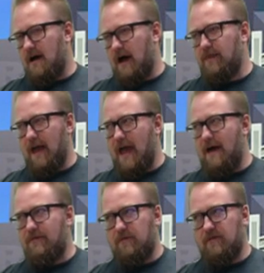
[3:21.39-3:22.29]
I think I
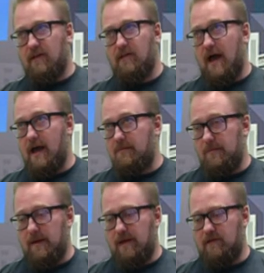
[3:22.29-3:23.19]
have them 6 high in my
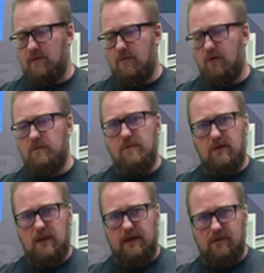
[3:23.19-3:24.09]
basement. Most
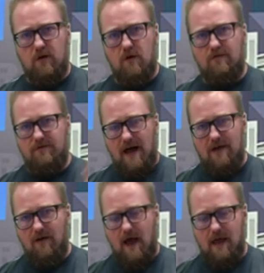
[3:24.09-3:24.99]
people like to go
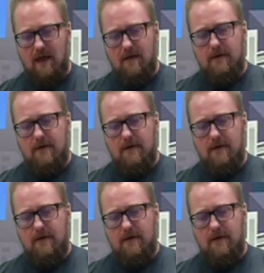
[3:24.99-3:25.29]
5 high.